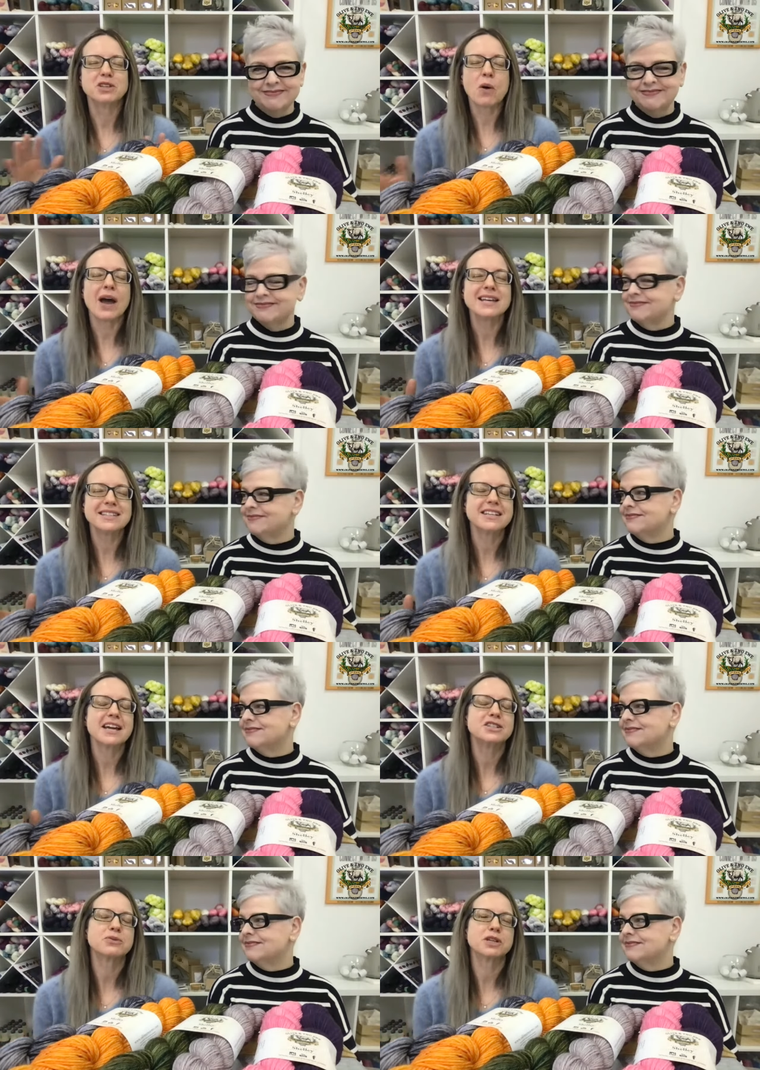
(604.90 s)
Speaker 1: don't
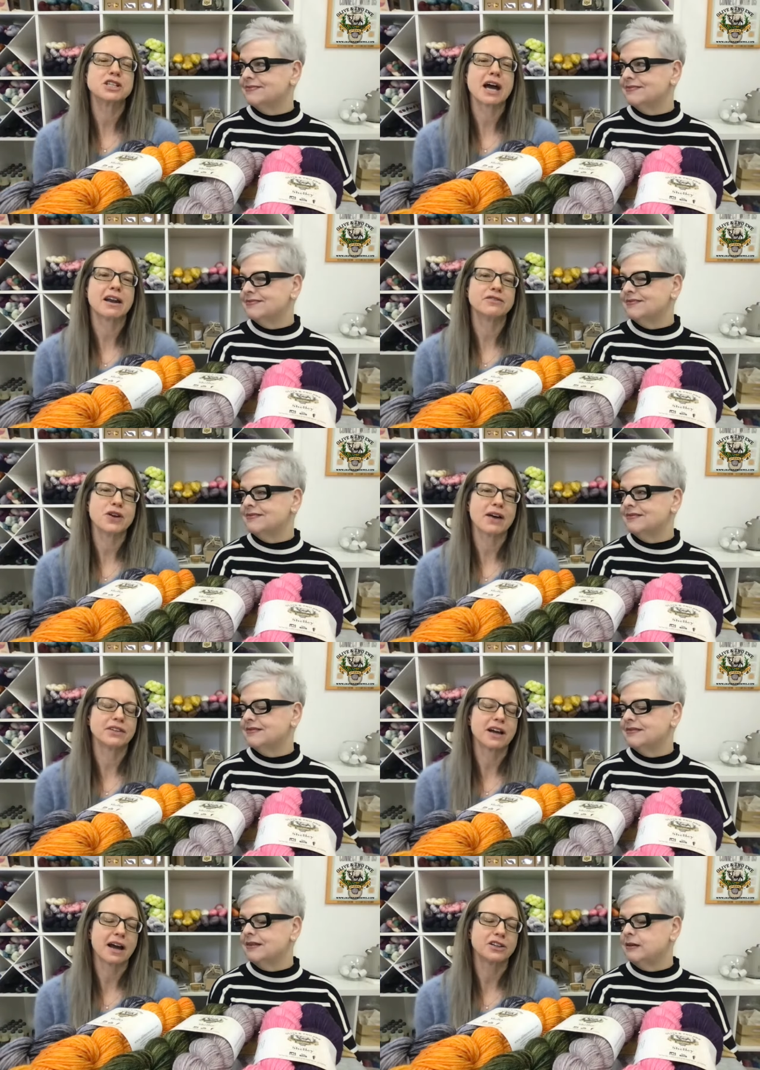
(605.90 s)
hesitate to reach out if you
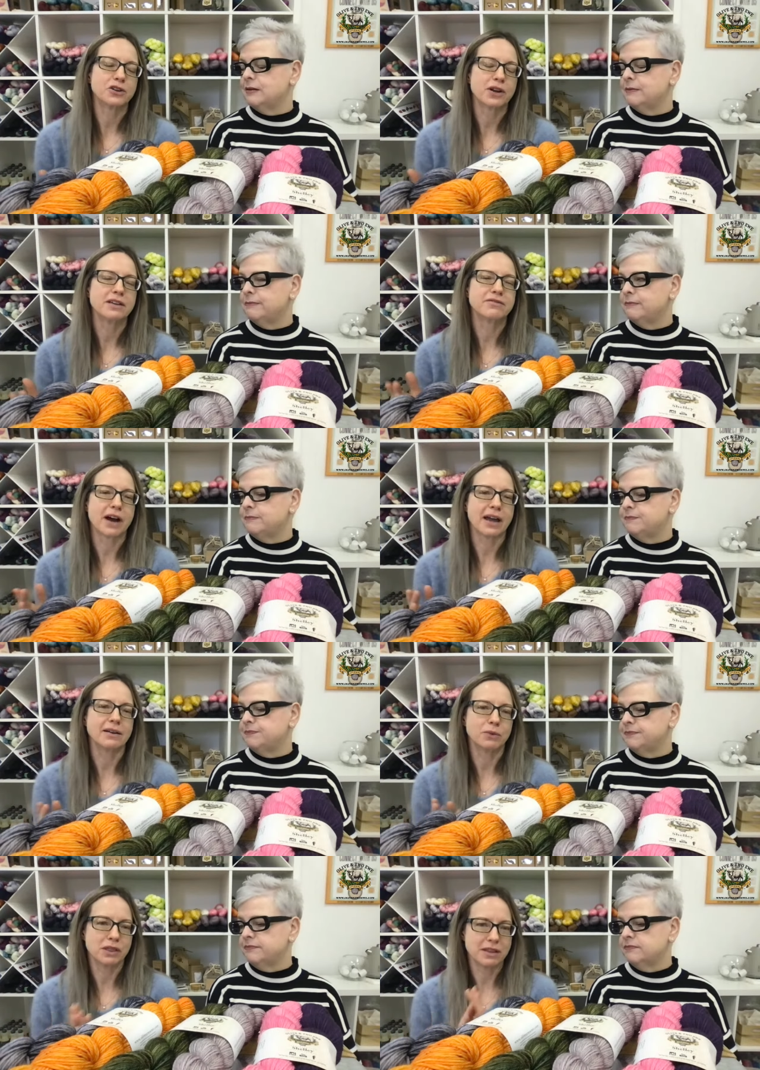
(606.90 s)
haven't gotten your
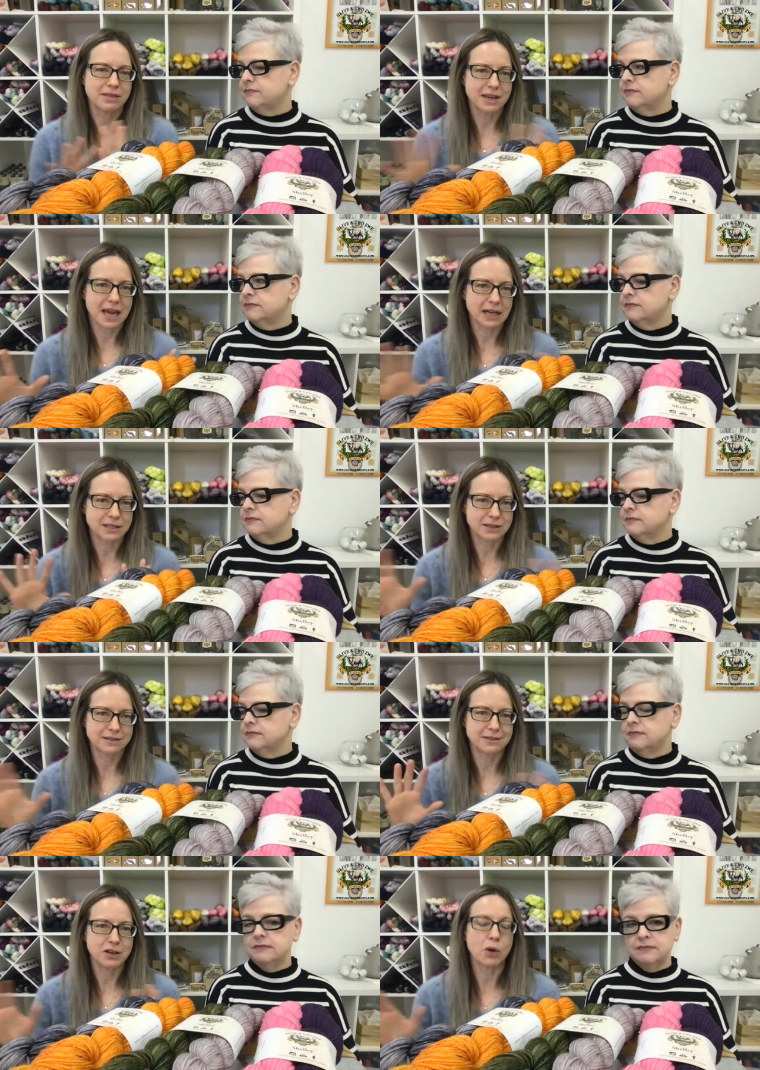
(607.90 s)
invite within the next
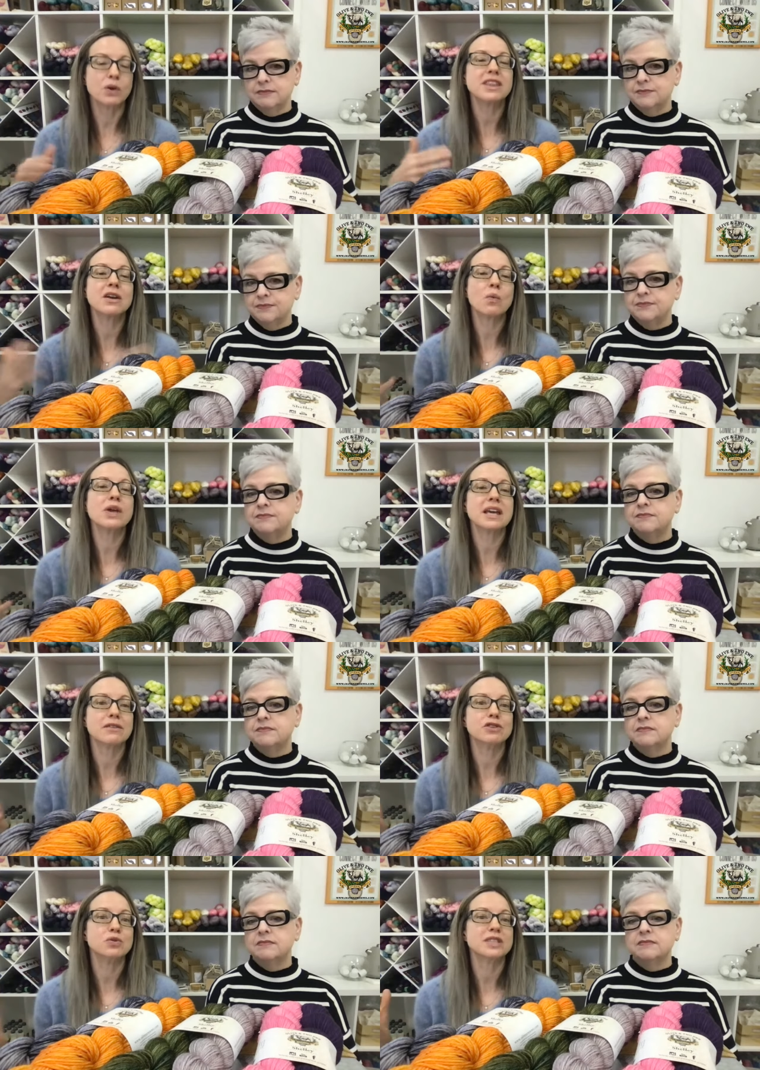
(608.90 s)
you know within a week
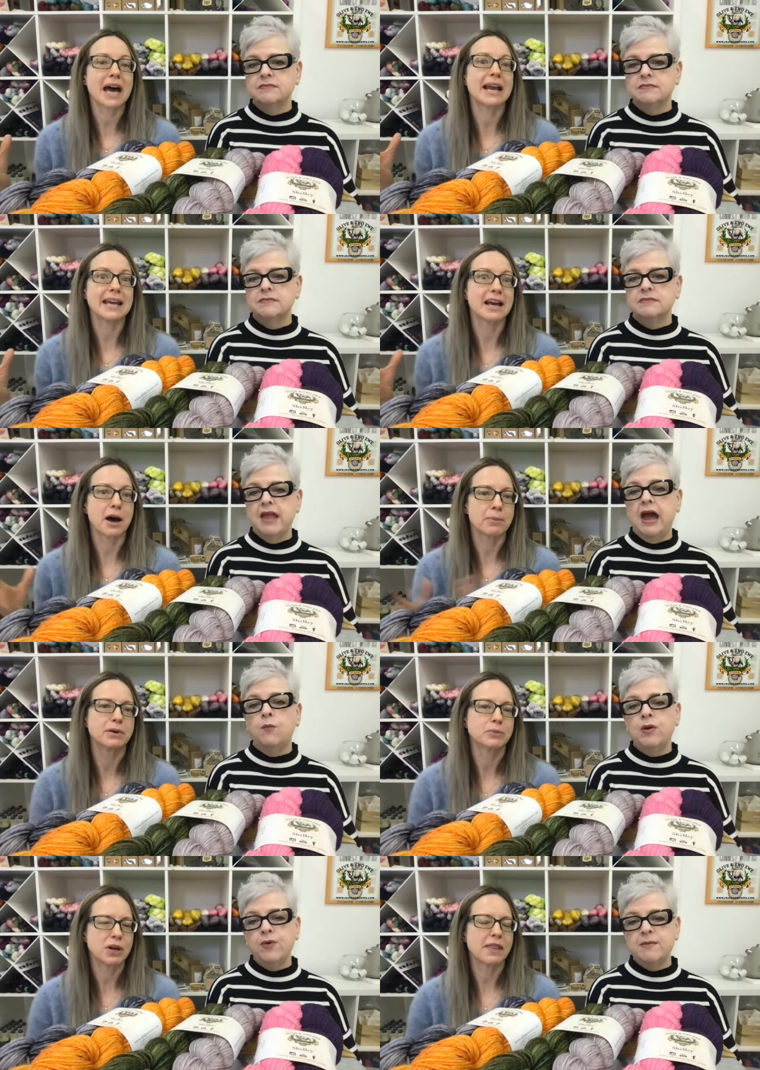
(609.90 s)
of you signing up
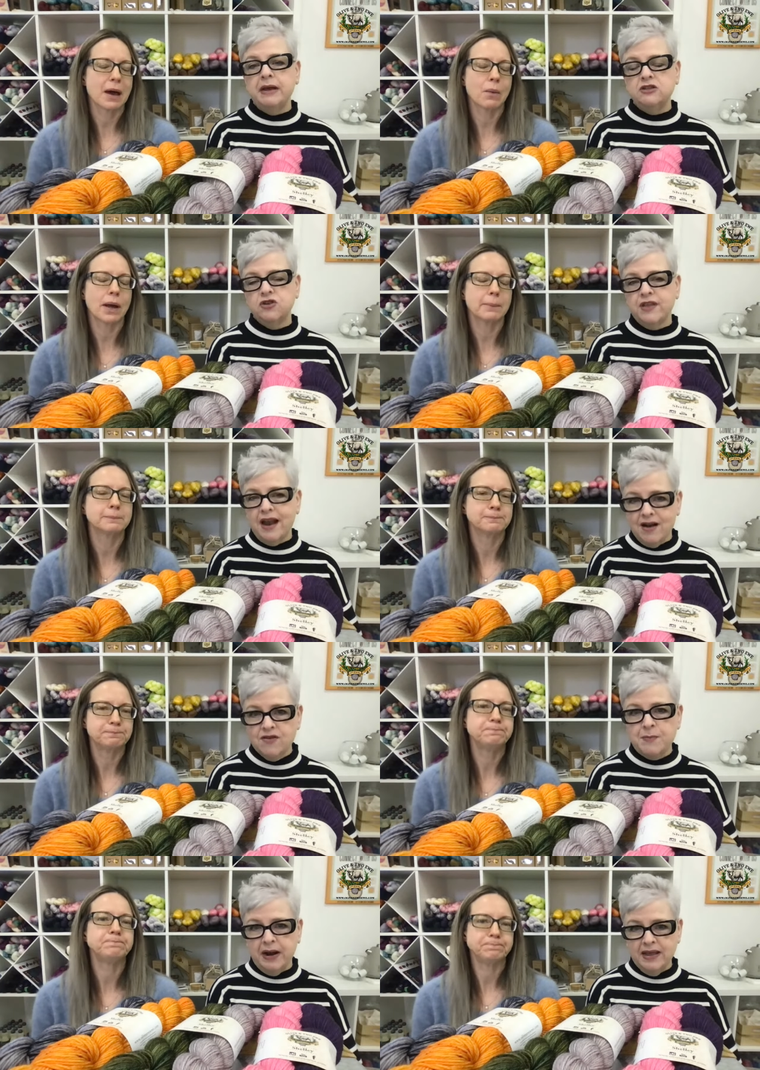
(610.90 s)
yeah
Speaker 2: we want to make way. sure that
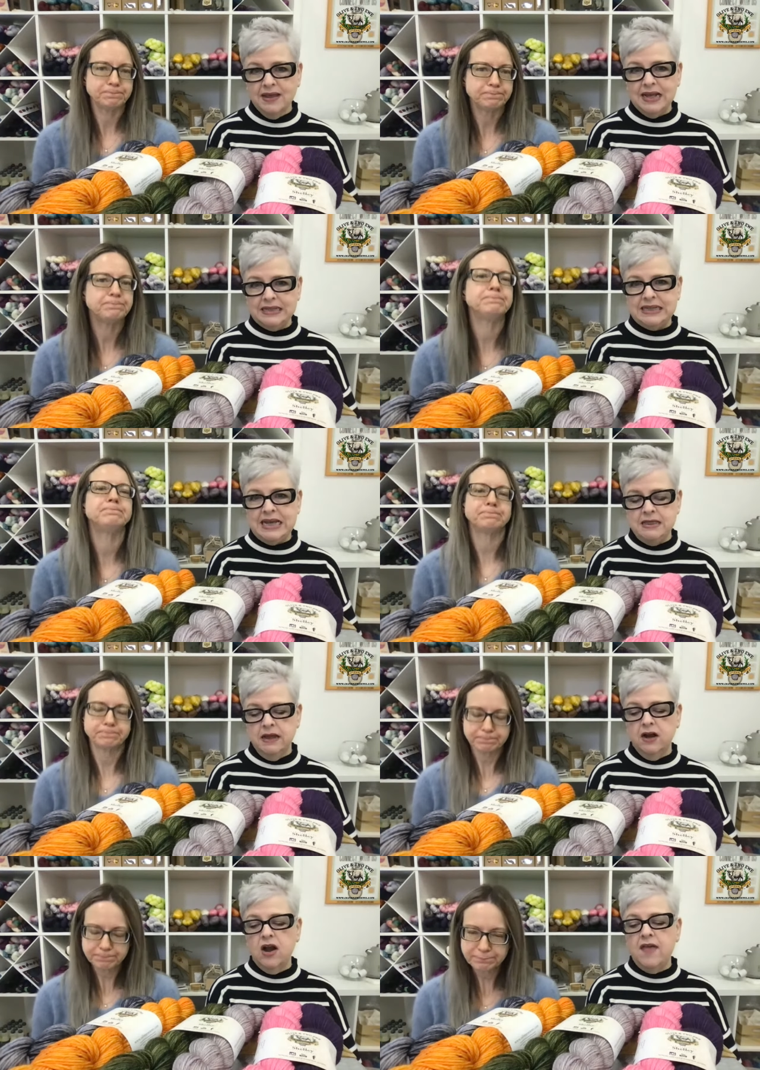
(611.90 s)
everybody gets in
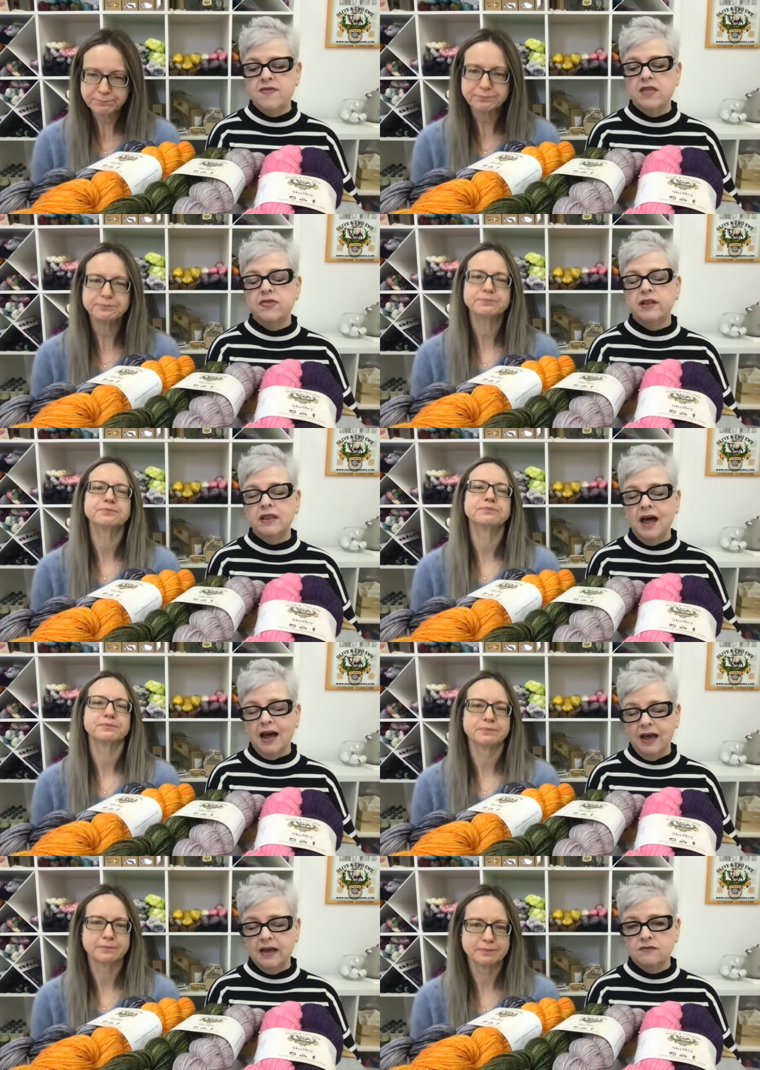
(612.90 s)
there and then the
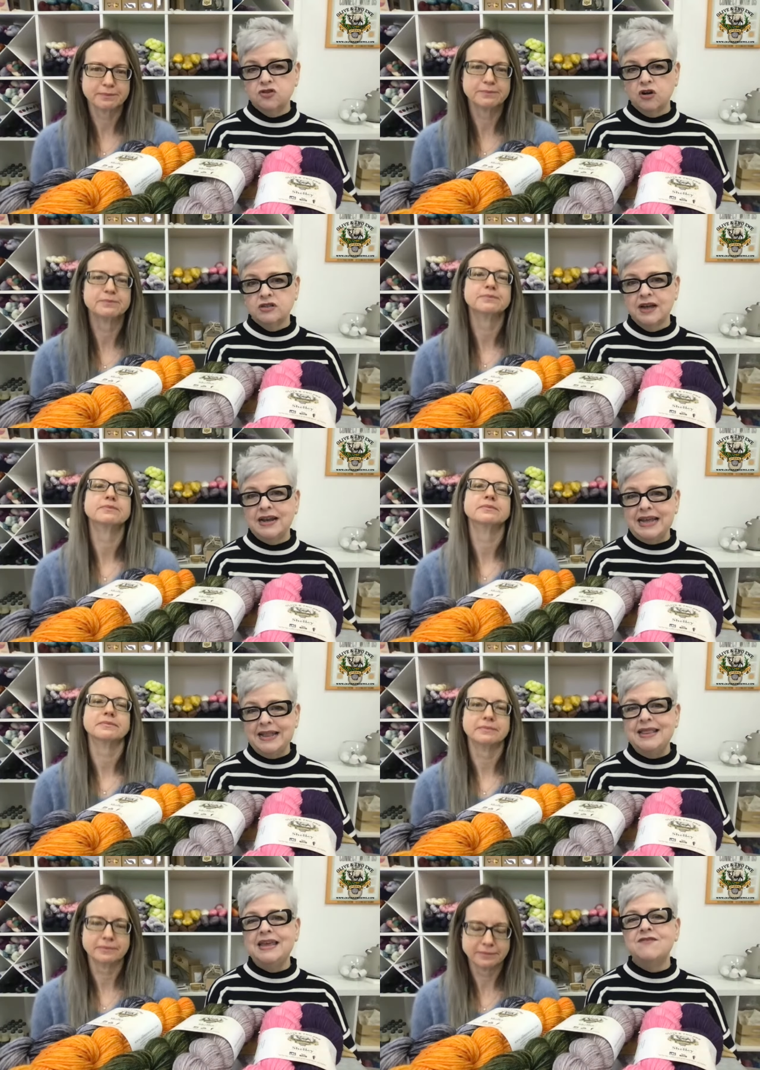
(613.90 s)
lives are done
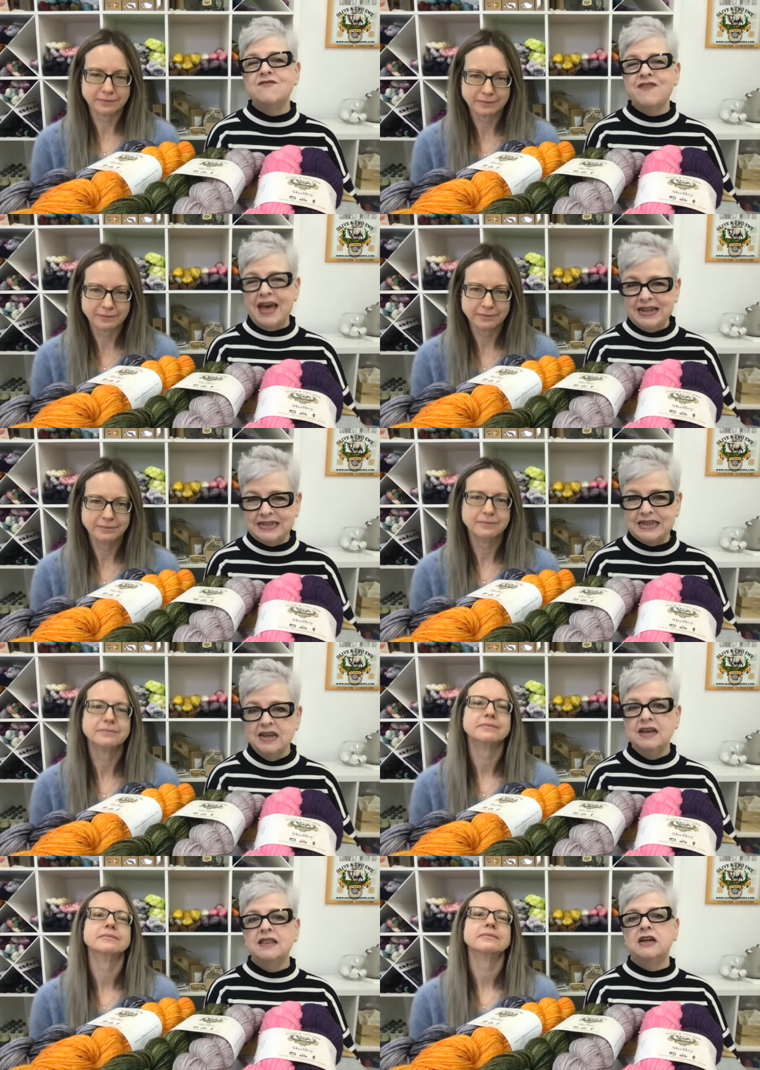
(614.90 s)
in the event
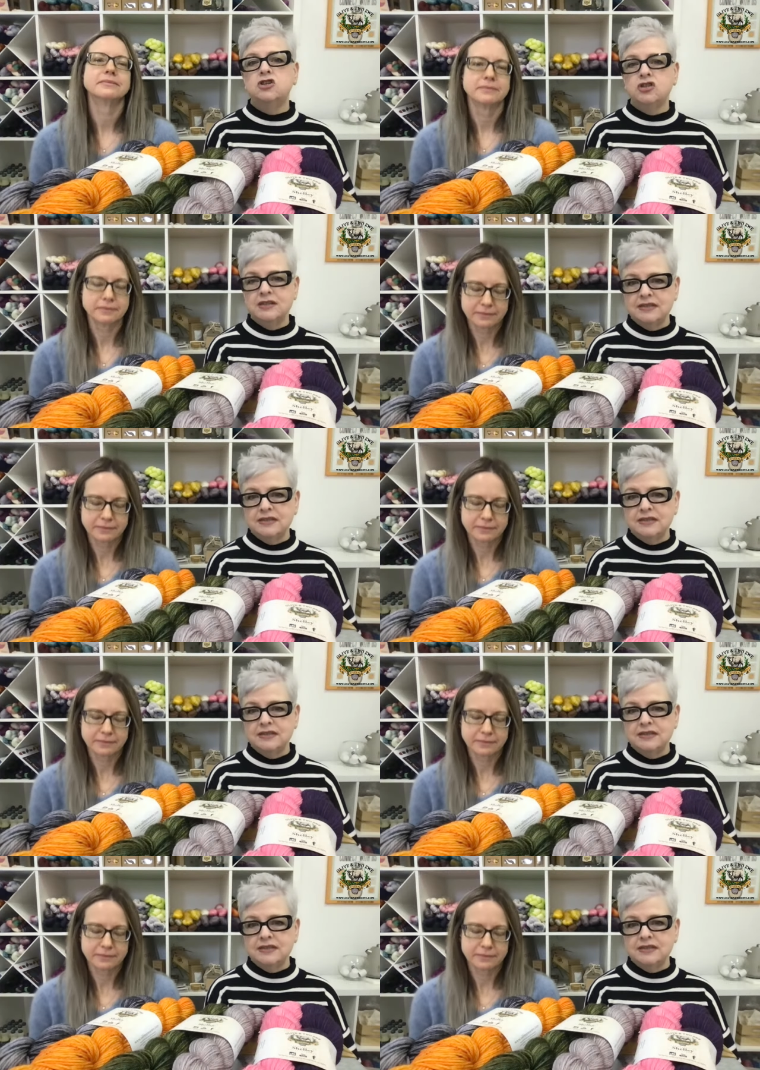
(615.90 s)
that she